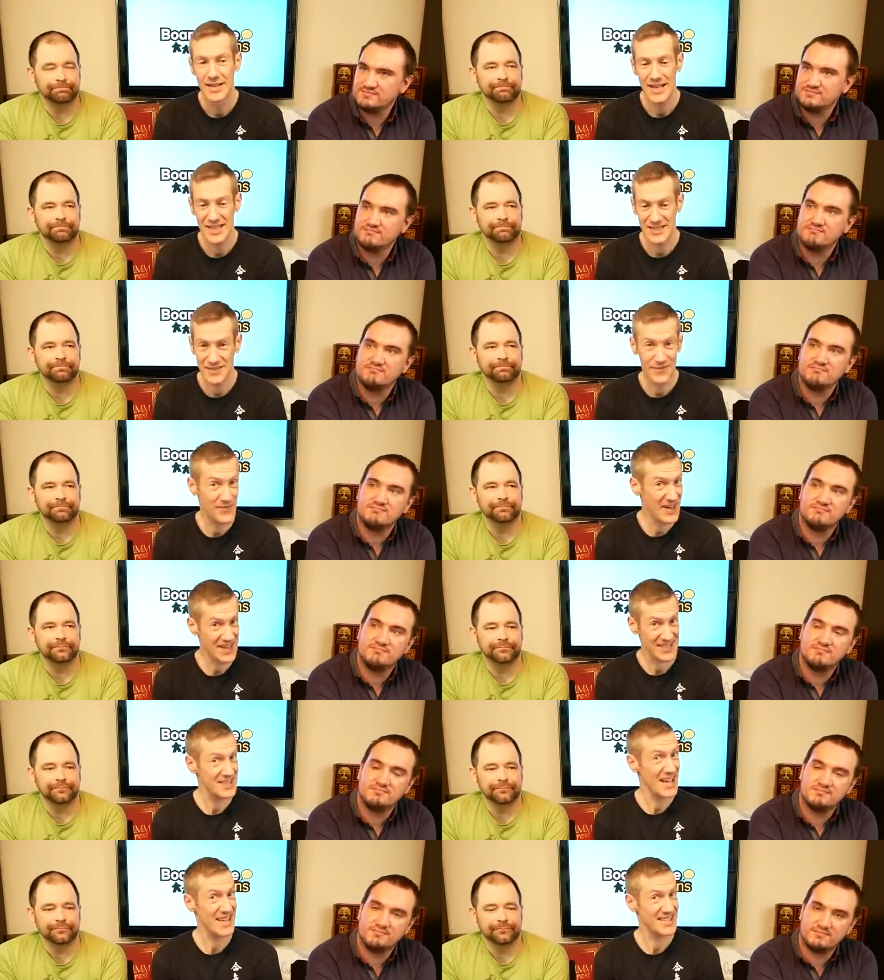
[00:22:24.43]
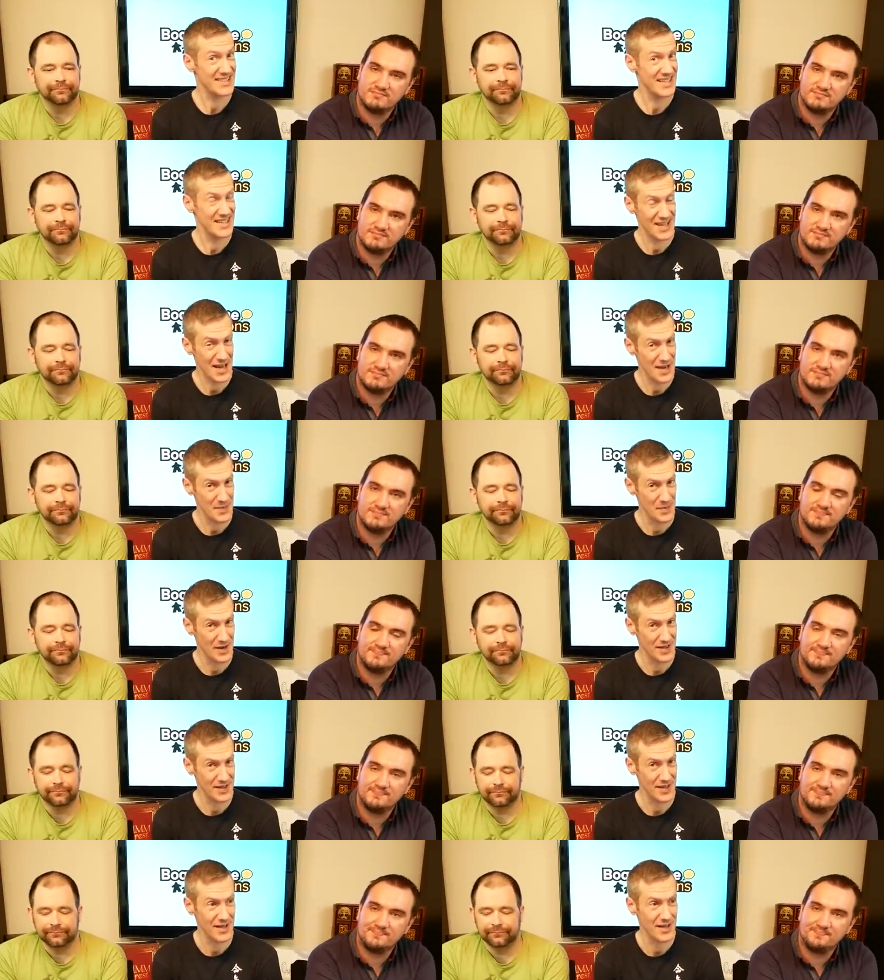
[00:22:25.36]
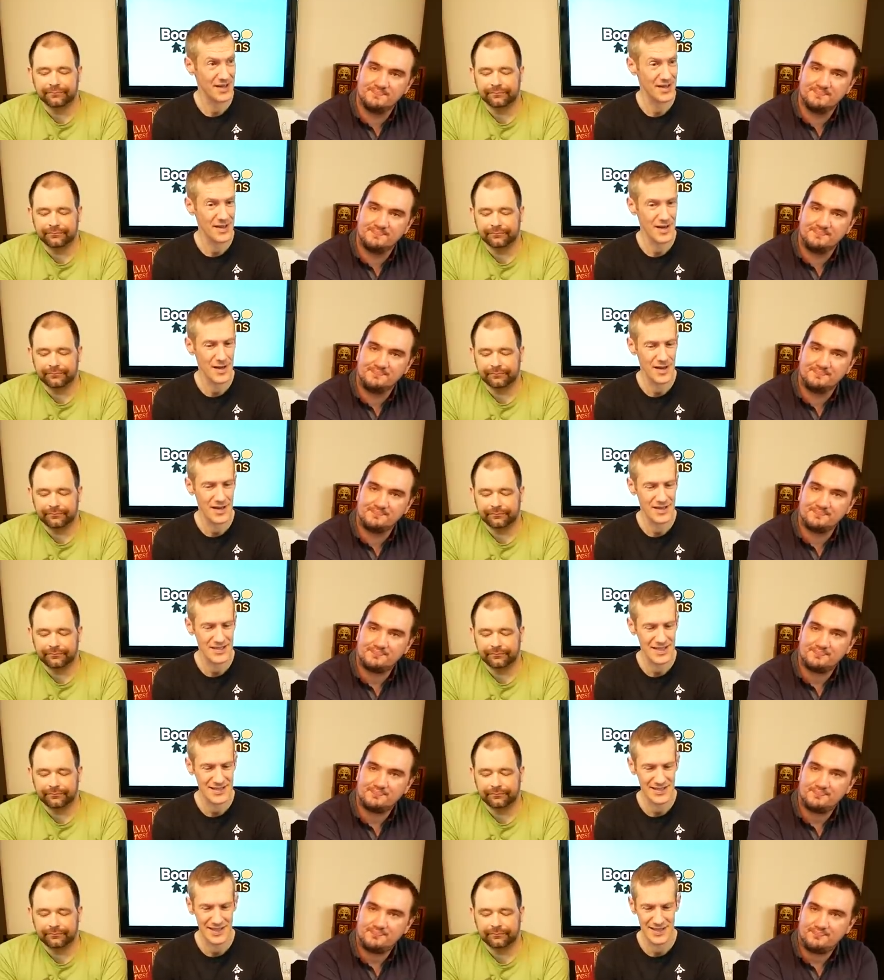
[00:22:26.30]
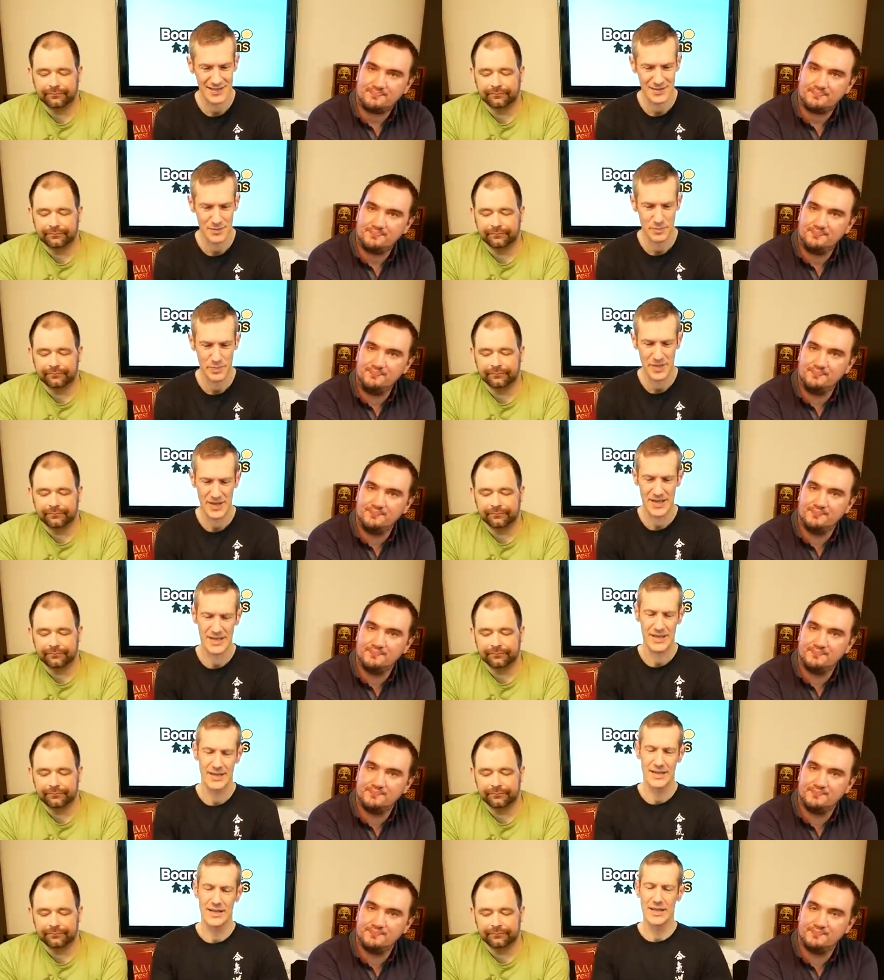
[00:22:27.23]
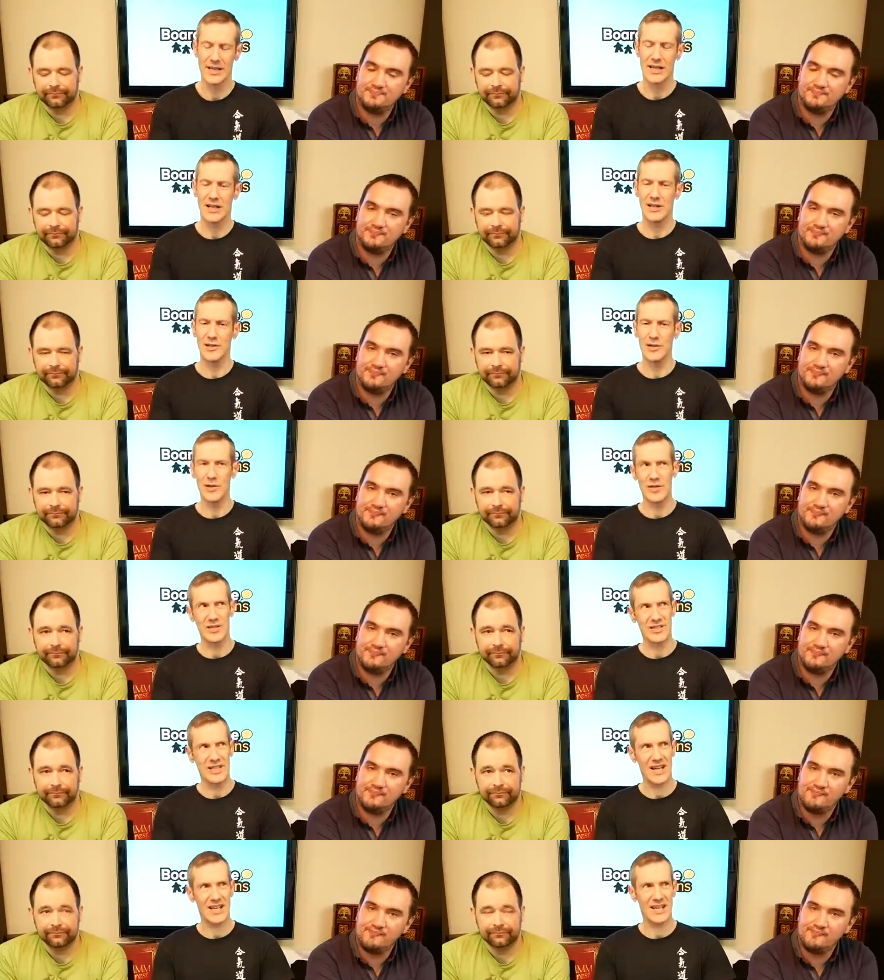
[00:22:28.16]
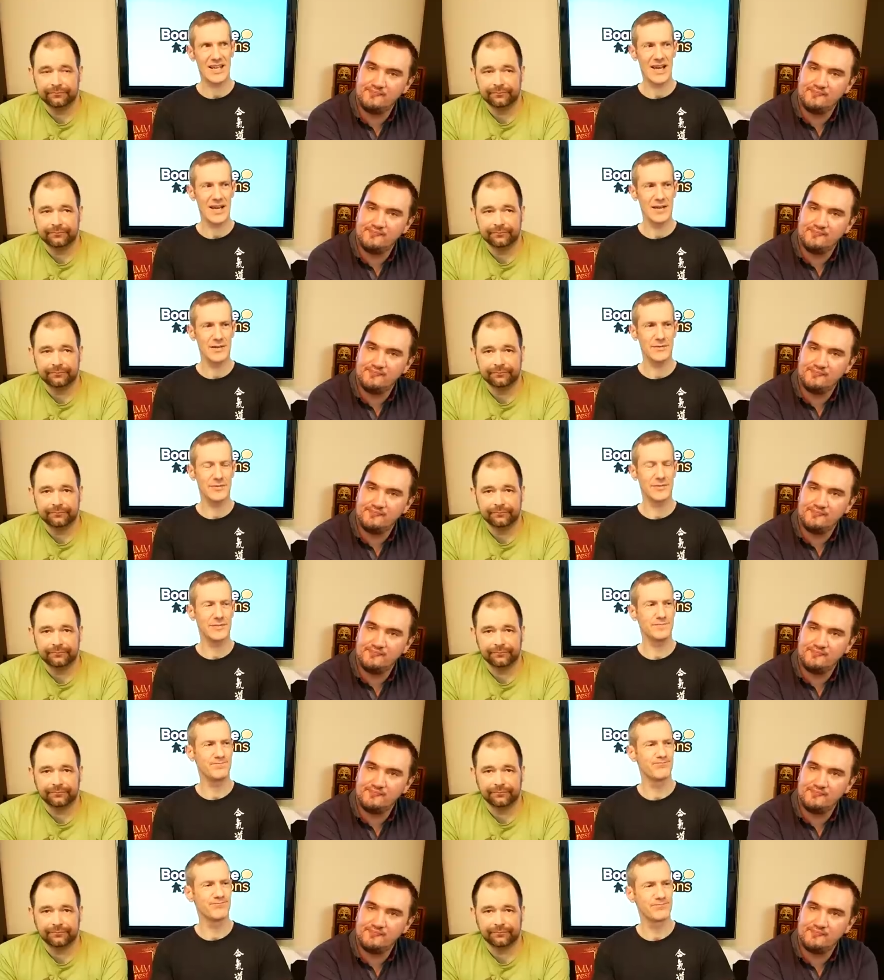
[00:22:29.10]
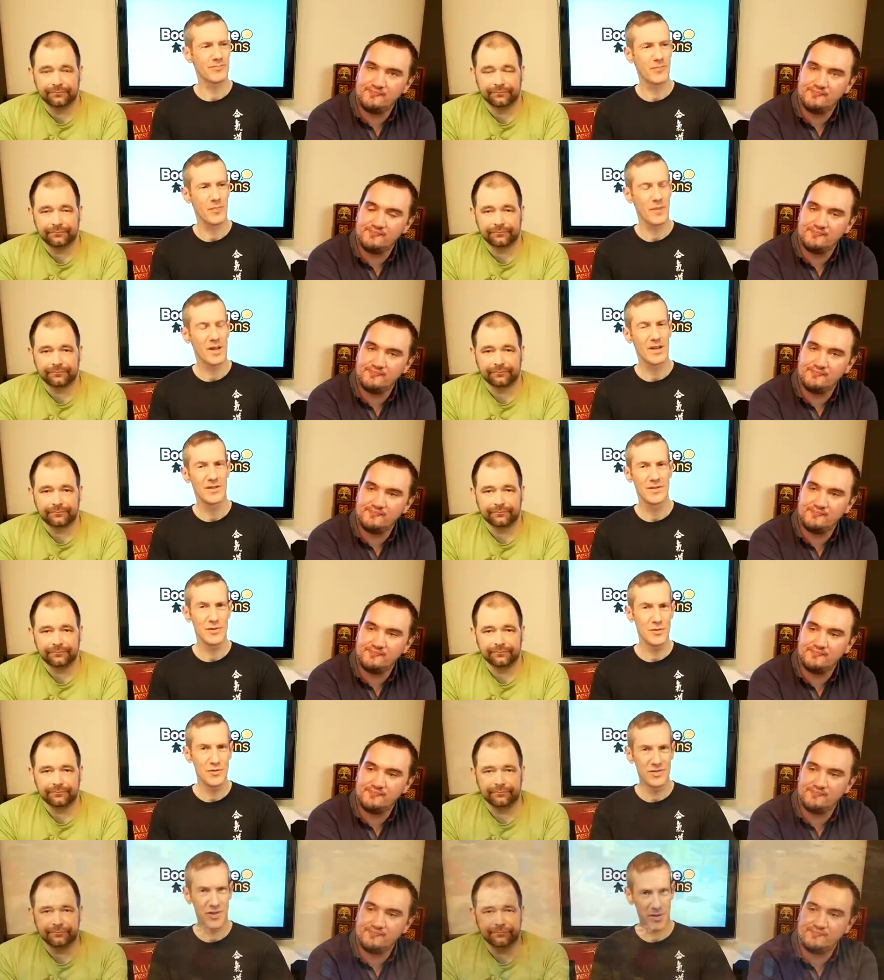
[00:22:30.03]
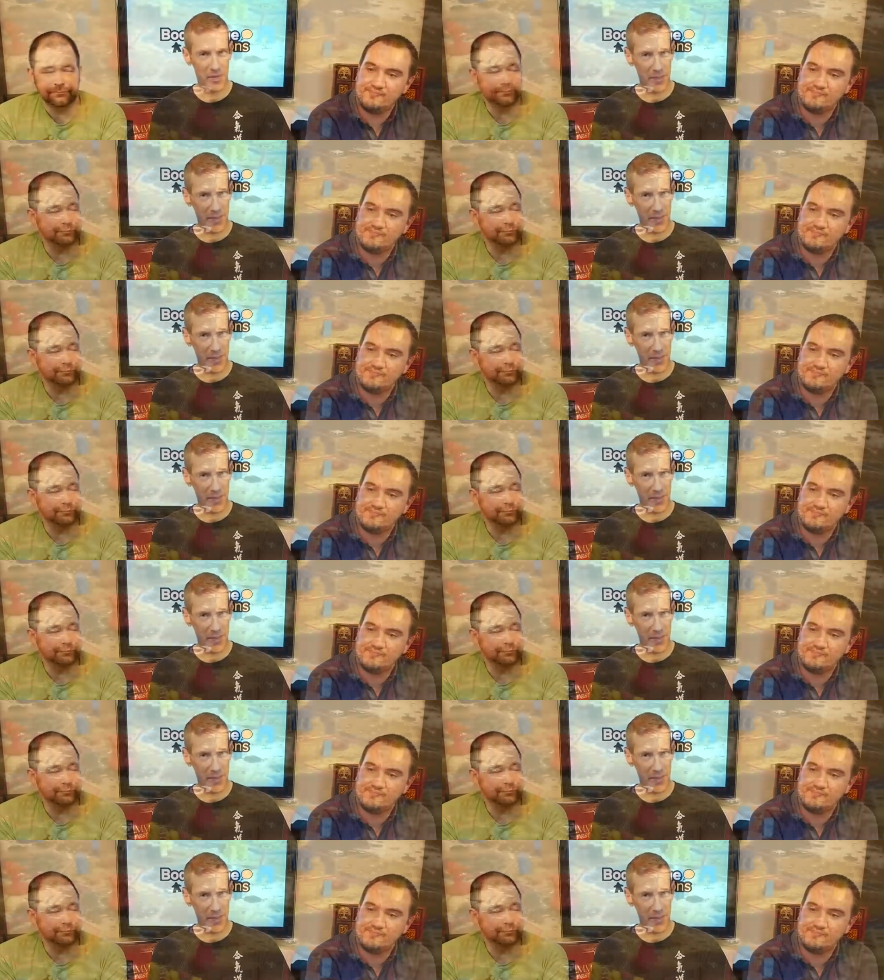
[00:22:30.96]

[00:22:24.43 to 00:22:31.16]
Speaker 1: It's a fantastic game, I think. Essentially, it's a big, looks like a kind of dudes on a